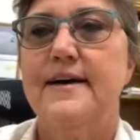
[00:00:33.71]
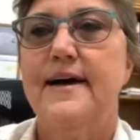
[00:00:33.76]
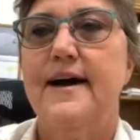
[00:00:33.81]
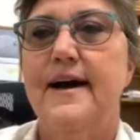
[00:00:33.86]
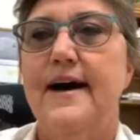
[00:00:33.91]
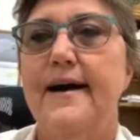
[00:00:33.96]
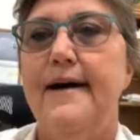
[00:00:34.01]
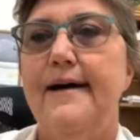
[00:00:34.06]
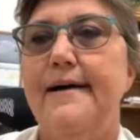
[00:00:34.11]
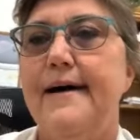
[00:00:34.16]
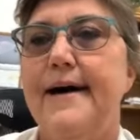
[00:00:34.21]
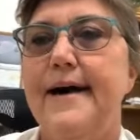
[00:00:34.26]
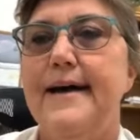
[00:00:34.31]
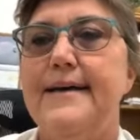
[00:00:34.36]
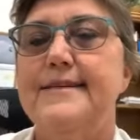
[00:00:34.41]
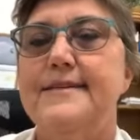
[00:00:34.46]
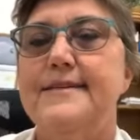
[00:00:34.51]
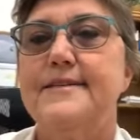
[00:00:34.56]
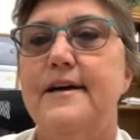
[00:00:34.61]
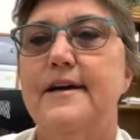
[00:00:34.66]

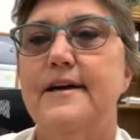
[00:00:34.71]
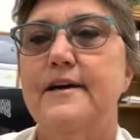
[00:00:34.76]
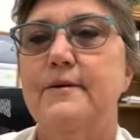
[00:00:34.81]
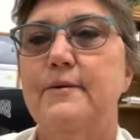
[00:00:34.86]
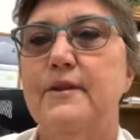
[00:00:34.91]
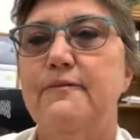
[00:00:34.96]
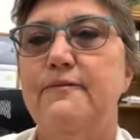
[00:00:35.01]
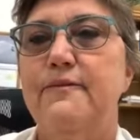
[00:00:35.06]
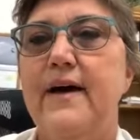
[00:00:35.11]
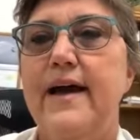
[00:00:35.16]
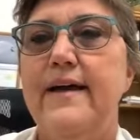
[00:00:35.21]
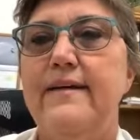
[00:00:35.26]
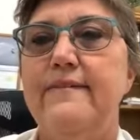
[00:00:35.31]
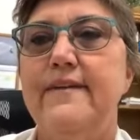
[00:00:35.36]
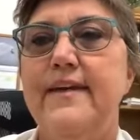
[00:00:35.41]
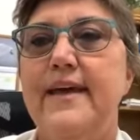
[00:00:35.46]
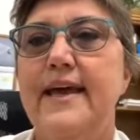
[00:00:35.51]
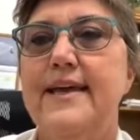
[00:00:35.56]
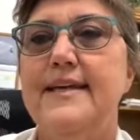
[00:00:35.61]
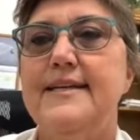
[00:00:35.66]
I started with
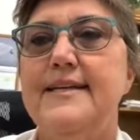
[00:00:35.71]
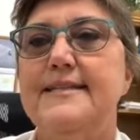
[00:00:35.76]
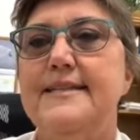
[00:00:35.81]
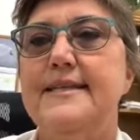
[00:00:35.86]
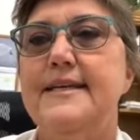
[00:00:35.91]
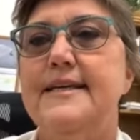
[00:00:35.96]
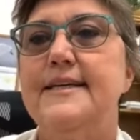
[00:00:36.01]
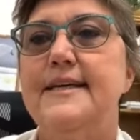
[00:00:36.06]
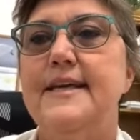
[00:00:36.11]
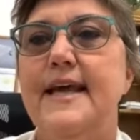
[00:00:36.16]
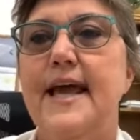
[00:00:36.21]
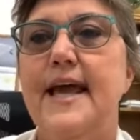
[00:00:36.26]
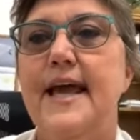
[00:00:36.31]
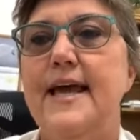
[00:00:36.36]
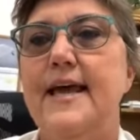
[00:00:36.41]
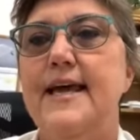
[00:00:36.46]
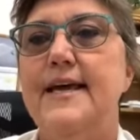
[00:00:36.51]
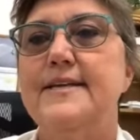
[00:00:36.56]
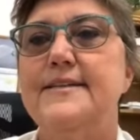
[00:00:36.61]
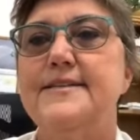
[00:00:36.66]
5Ks,
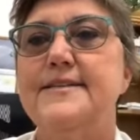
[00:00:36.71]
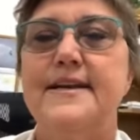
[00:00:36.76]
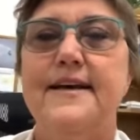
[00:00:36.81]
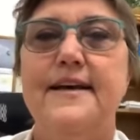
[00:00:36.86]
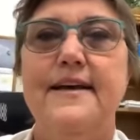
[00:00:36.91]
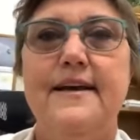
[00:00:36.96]
10Ks,